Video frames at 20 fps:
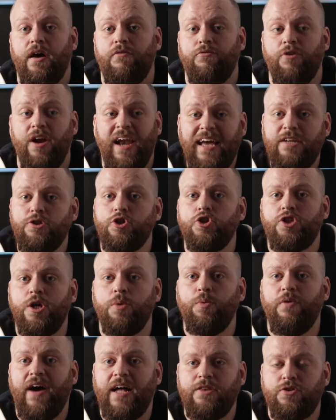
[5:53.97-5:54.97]

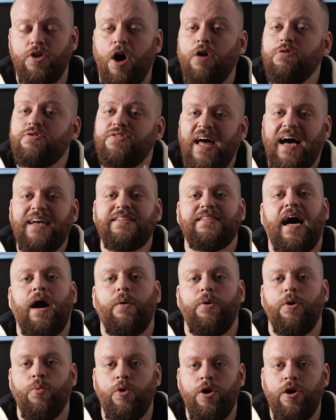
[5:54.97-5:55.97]
relationship with our dogs, that's
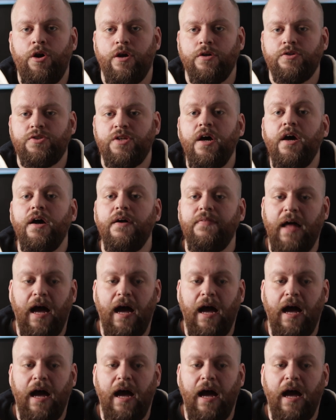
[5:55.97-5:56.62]
how it works.